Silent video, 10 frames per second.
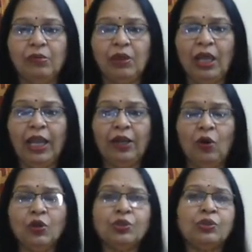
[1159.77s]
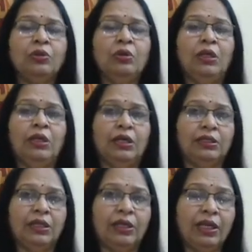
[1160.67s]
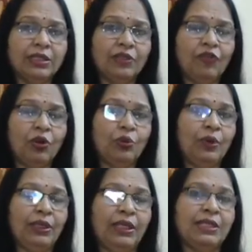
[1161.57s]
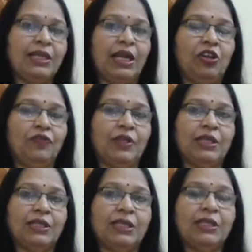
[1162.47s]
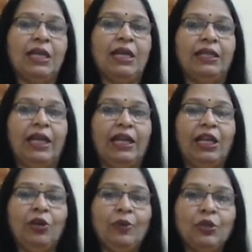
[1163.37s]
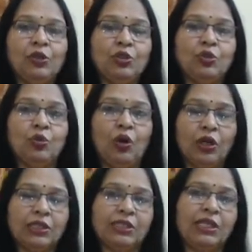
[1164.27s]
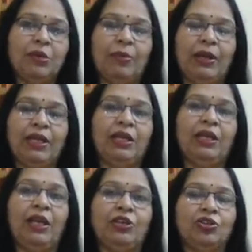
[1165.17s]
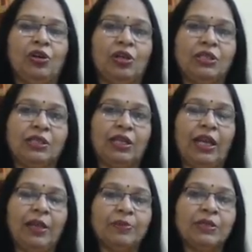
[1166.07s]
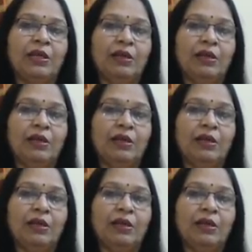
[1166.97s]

And also, the reason for doing these kind of things is that individuals do not seek medical insurance claims